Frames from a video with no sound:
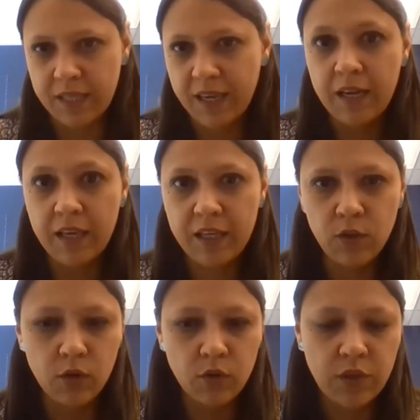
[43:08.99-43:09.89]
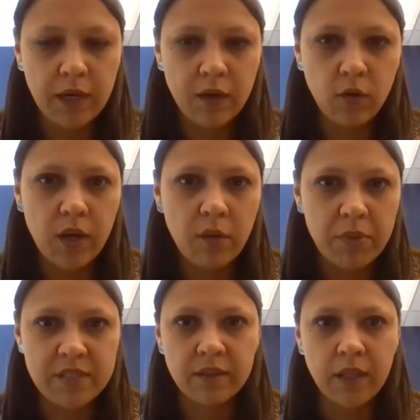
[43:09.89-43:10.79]
in the international
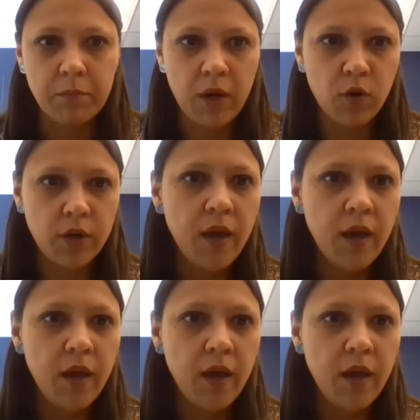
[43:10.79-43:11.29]
law of human rights,